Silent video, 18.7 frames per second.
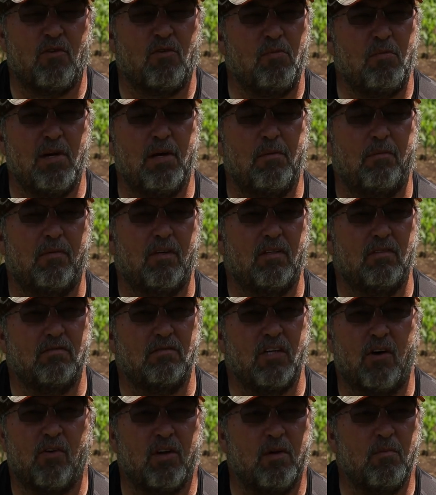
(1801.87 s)
don't remember.
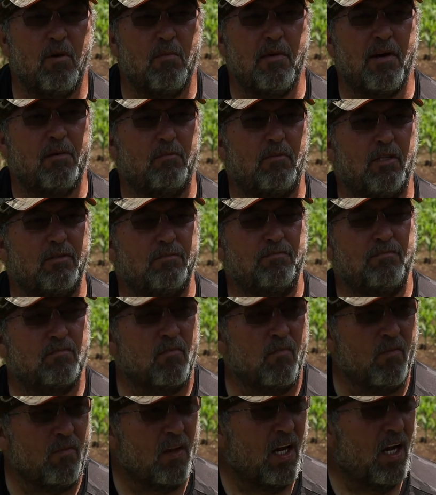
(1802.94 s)
Don't even remember.
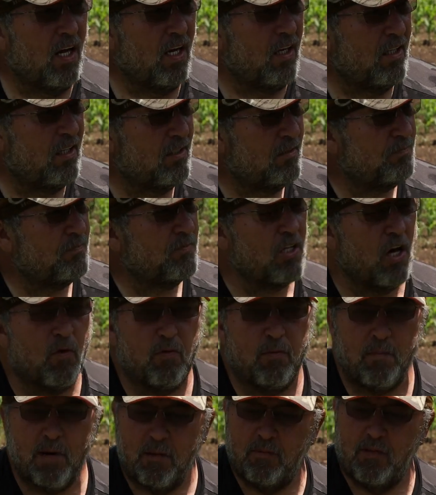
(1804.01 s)

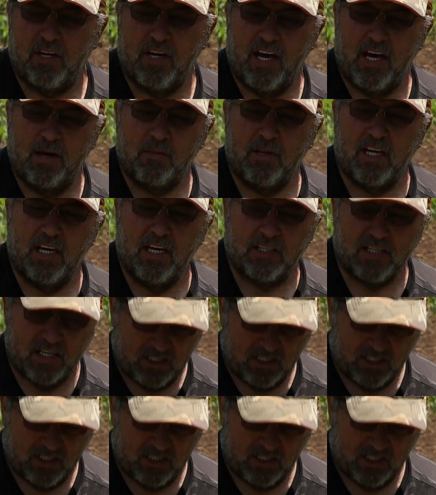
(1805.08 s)
Don't remember the name of this.